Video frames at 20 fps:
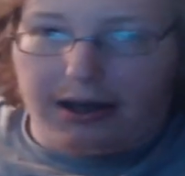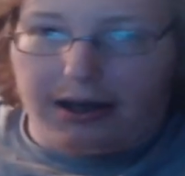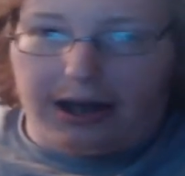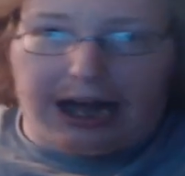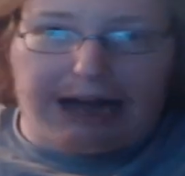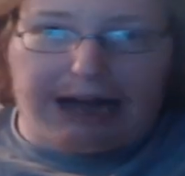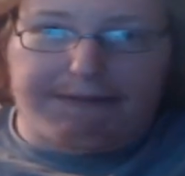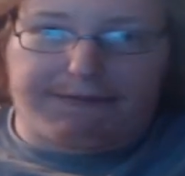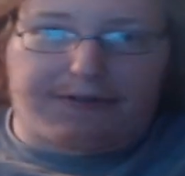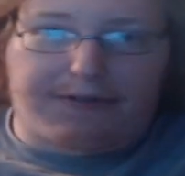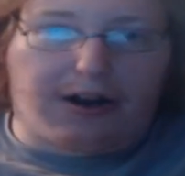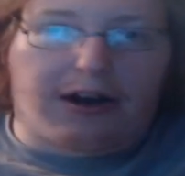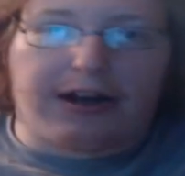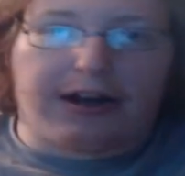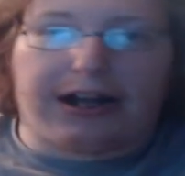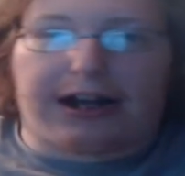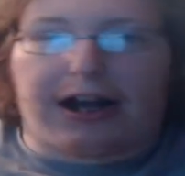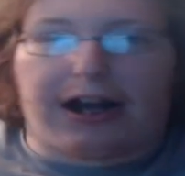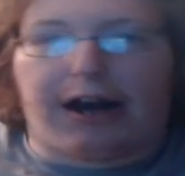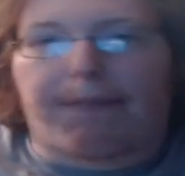I've done a
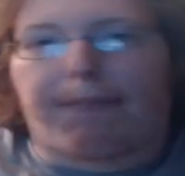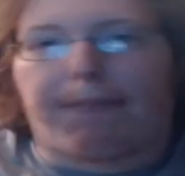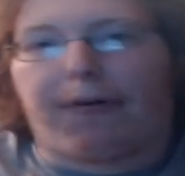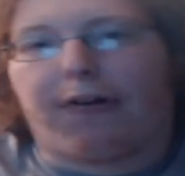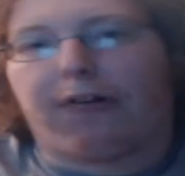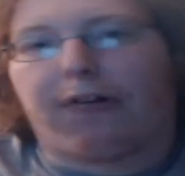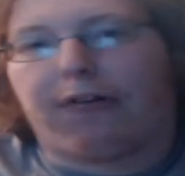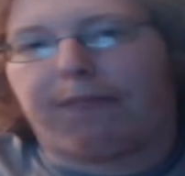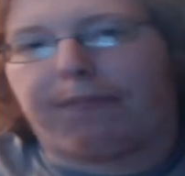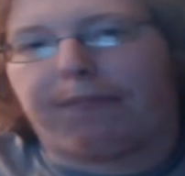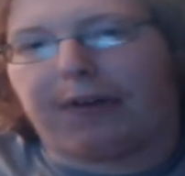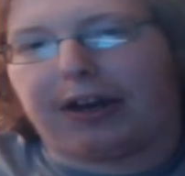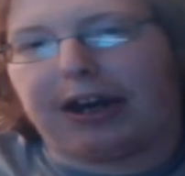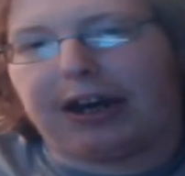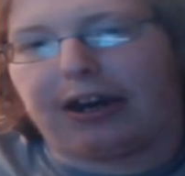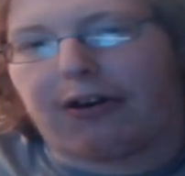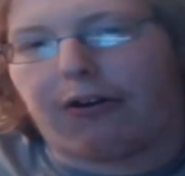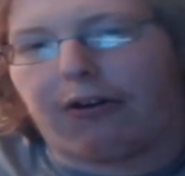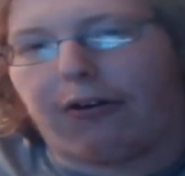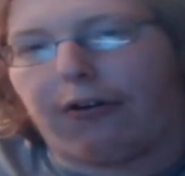couple
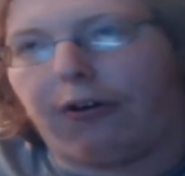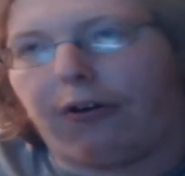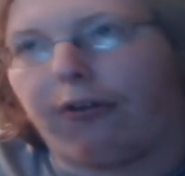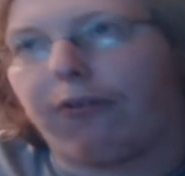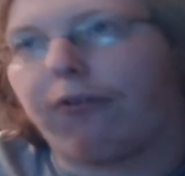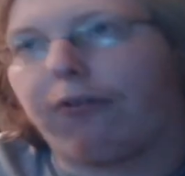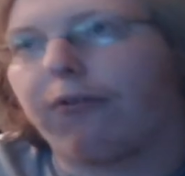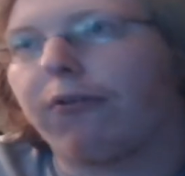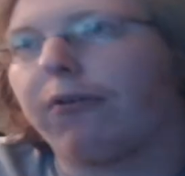political,